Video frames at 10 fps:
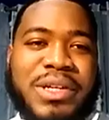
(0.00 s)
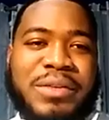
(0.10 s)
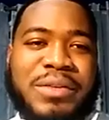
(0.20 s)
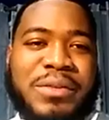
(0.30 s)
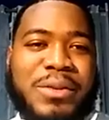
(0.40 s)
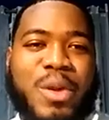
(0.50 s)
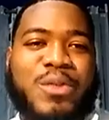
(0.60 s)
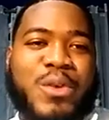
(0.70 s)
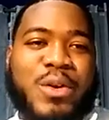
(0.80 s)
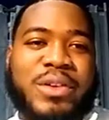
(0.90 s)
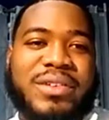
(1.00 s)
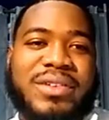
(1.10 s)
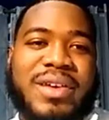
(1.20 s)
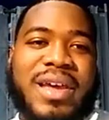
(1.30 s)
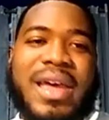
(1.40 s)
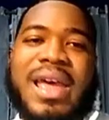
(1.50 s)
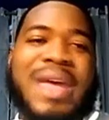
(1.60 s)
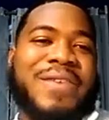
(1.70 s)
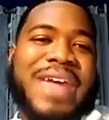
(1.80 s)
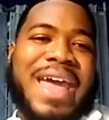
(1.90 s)
even though, of course, if
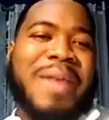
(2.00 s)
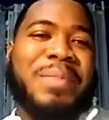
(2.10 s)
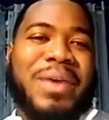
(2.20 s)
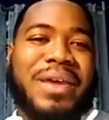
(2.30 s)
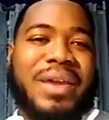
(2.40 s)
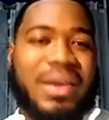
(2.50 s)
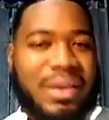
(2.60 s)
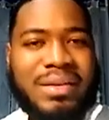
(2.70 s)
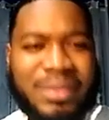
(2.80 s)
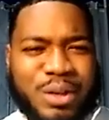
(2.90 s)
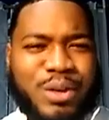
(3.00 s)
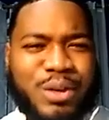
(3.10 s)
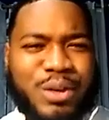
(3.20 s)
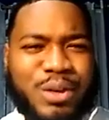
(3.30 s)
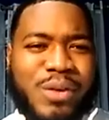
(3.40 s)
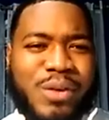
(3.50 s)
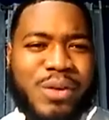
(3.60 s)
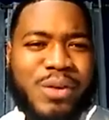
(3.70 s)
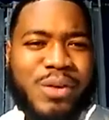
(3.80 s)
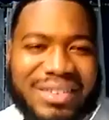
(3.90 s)
I can't pay the dues for a month,
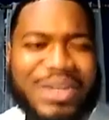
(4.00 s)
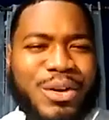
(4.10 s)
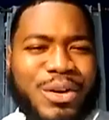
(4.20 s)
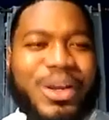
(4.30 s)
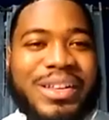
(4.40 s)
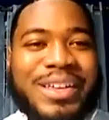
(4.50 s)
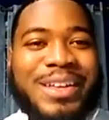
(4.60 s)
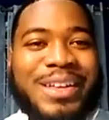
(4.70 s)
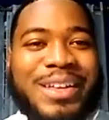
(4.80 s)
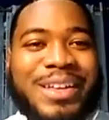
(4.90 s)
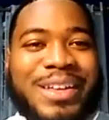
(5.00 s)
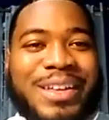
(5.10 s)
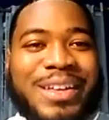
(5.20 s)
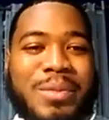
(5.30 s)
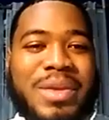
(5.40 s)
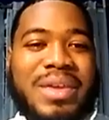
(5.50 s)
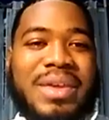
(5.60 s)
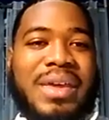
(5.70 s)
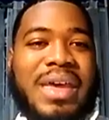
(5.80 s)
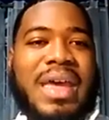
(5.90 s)
it's, you know, it's fine. But for
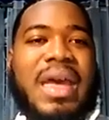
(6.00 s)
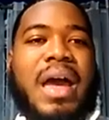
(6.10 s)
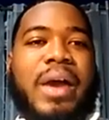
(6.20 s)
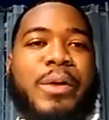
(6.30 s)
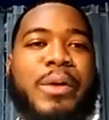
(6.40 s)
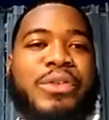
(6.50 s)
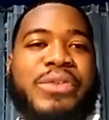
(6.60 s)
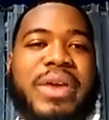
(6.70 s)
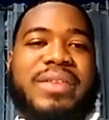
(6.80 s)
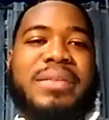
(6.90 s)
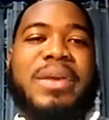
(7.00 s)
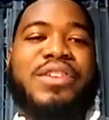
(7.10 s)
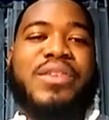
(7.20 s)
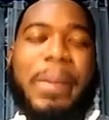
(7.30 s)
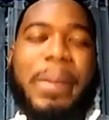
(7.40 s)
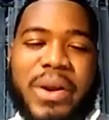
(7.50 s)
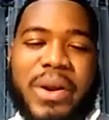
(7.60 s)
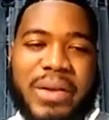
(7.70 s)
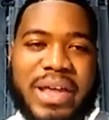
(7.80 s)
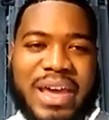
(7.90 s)
me, I always try to make sure I put all
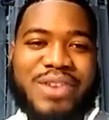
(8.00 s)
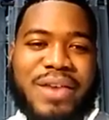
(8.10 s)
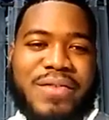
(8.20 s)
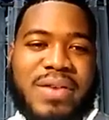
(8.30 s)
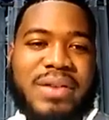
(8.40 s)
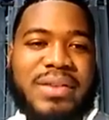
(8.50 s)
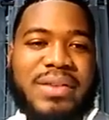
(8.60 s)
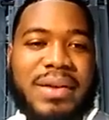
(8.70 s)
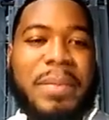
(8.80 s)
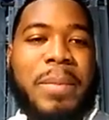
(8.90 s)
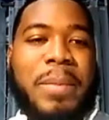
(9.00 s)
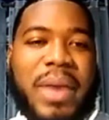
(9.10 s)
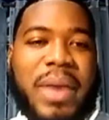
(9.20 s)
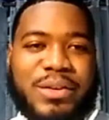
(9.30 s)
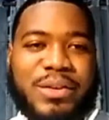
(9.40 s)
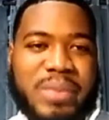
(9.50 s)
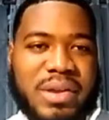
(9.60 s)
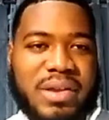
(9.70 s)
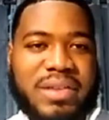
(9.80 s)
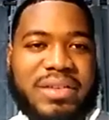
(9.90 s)
that extra effort to pay the dues
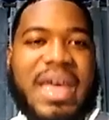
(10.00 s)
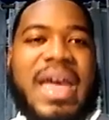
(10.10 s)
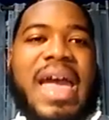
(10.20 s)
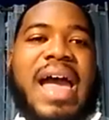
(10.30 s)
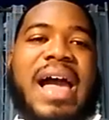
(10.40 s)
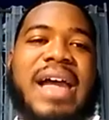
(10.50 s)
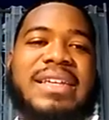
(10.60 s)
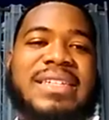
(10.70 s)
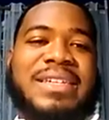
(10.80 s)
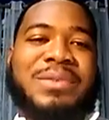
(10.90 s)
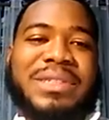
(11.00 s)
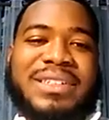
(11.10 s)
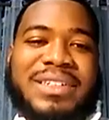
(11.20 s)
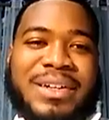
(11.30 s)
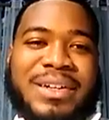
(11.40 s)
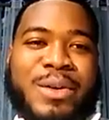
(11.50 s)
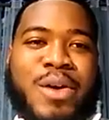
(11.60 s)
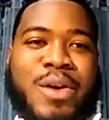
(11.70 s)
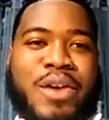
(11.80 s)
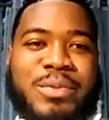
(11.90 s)
because I see what the
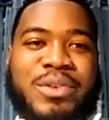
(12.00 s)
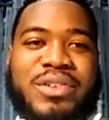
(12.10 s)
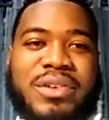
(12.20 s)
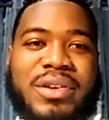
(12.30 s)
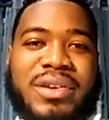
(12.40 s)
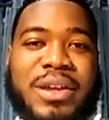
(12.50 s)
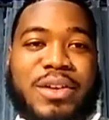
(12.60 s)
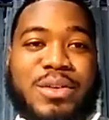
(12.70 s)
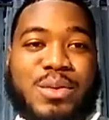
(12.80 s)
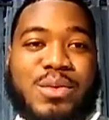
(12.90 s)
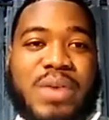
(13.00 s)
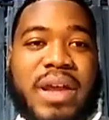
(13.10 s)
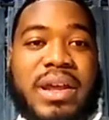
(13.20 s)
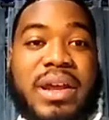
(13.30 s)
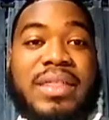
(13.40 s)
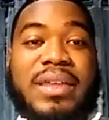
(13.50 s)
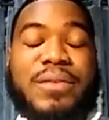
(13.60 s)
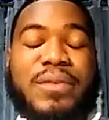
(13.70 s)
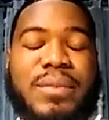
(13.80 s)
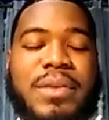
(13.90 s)
contribution can do. And then I think
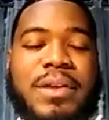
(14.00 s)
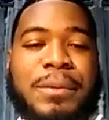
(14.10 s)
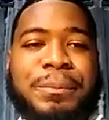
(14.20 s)
for me,